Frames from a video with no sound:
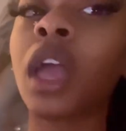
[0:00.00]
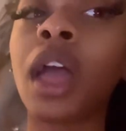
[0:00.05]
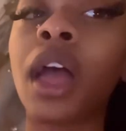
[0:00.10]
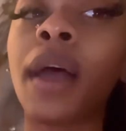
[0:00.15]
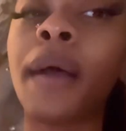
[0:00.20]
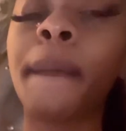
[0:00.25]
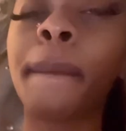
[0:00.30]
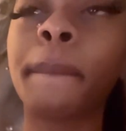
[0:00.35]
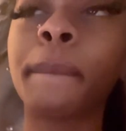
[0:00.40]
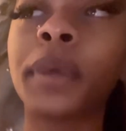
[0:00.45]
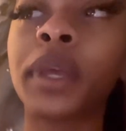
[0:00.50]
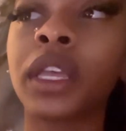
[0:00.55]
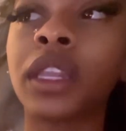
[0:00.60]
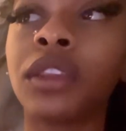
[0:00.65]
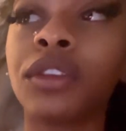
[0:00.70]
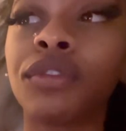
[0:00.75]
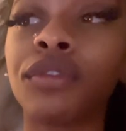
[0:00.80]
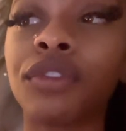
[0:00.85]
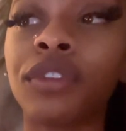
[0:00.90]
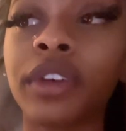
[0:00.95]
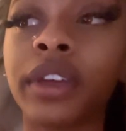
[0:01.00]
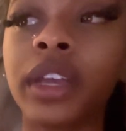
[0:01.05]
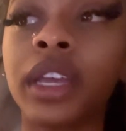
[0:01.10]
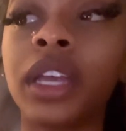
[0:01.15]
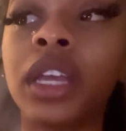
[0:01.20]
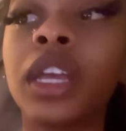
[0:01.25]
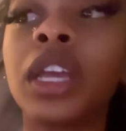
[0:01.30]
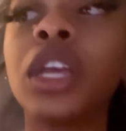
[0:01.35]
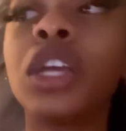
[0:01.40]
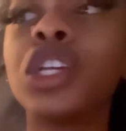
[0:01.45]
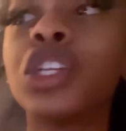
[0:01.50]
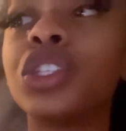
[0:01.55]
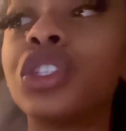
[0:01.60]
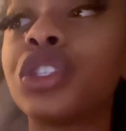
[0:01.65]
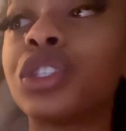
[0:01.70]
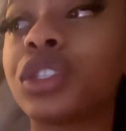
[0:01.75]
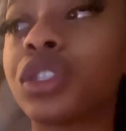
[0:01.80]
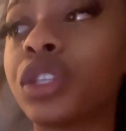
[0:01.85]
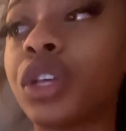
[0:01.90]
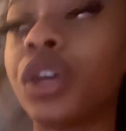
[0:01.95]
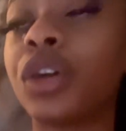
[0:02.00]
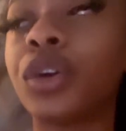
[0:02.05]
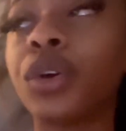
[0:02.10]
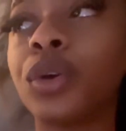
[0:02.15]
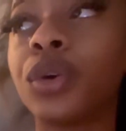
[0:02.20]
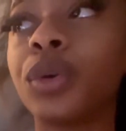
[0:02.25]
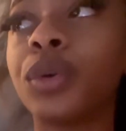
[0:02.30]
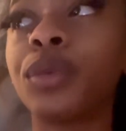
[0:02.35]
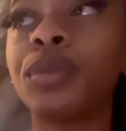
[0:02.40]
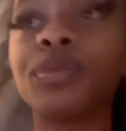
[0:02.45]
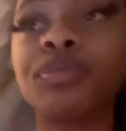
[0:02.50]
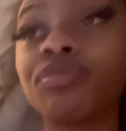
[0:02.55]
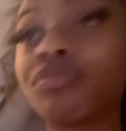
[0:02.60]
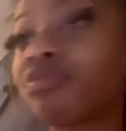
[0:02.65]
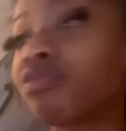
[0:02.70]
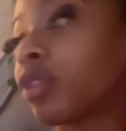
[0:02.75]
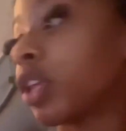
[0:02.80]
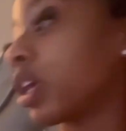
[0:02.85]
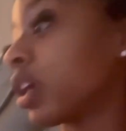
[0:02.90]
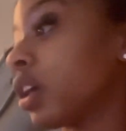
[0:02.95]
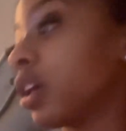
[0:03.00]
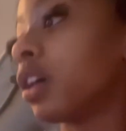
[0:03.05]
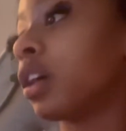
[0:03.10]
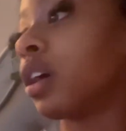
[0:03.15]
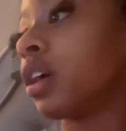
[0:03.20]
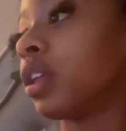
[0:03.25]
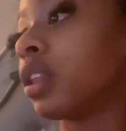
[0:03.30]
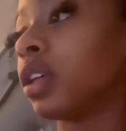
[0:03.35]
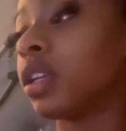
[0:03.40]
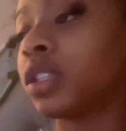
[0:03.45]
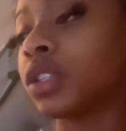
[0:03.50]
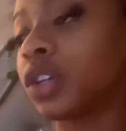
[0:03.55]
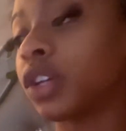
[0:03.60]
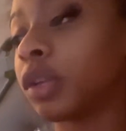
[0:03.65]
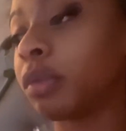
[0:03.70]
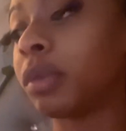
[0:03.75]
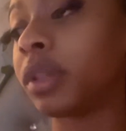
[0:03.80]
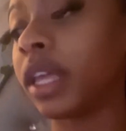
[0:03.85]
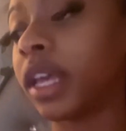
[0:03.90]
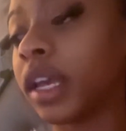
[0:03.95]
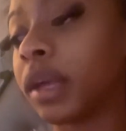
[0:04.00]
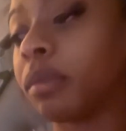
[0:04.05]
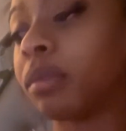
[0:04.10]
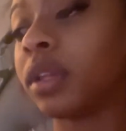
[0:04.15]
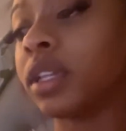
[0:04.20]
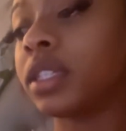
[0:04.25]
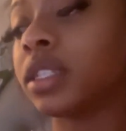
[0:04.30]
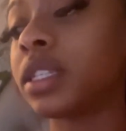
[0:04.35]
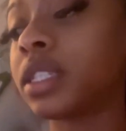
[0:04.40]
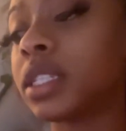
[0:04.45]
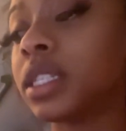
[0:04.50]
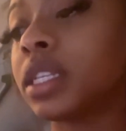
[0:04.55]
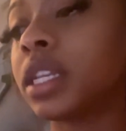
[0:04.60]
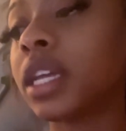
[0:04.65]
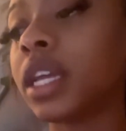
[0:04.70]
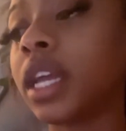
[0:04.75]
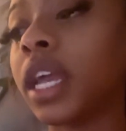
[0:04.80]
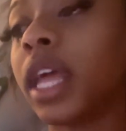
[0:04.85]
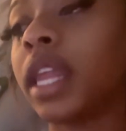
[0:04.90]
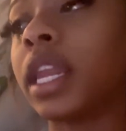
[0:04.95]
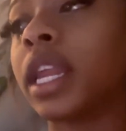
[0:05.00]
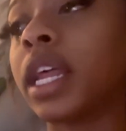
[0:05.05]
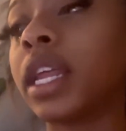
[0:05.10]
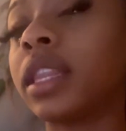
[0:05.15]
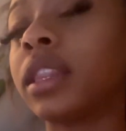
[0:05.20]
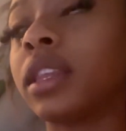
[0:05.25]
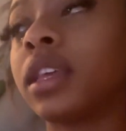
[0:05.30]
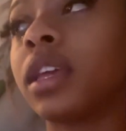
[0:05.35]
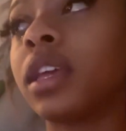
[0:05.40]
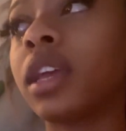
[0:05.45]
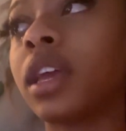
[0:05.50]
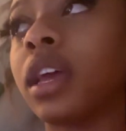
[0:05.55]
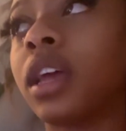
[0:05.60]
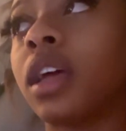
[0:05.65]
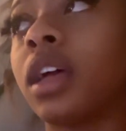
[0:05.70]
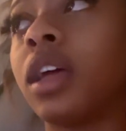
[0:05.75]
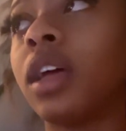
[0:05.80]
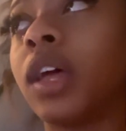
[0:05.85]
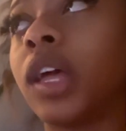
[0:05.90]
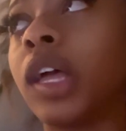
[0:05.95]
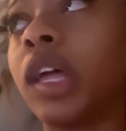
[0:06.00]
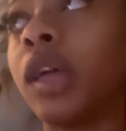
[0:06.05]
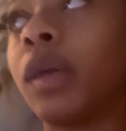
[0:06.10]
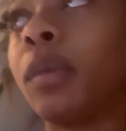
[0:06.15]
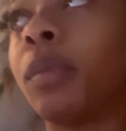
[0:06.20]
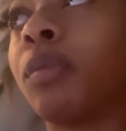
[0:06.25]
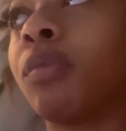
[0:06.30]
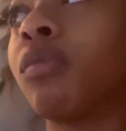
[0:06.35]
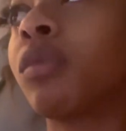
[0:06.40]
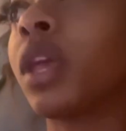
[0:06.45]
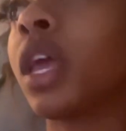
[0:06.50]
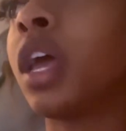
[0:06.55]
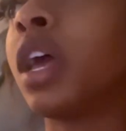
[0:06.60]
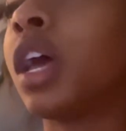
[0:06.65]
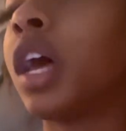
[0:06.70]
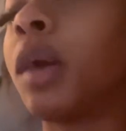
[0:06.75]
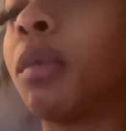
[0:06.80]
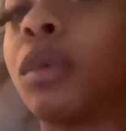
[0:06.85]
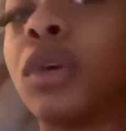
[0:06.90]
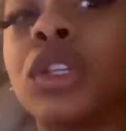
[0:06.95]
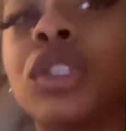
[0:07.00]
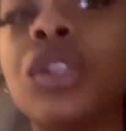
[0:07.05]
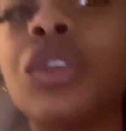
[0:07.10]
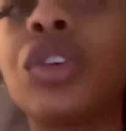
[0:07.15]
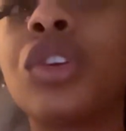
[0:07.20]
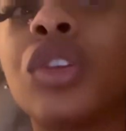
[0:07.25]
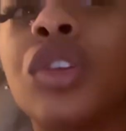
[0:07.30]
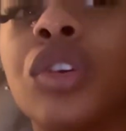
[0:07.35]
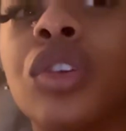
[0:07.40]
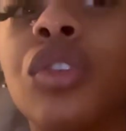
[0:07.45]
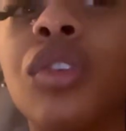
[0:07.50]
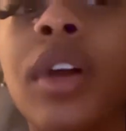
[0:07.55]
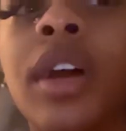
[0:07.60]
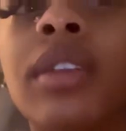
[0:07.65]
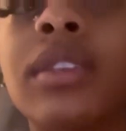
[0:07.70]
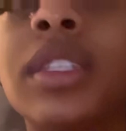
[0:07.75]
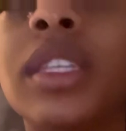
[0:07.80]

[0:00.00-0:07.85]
up in the front. So yeah, it's going to be like a business day. And I think, um, I'm also going to go out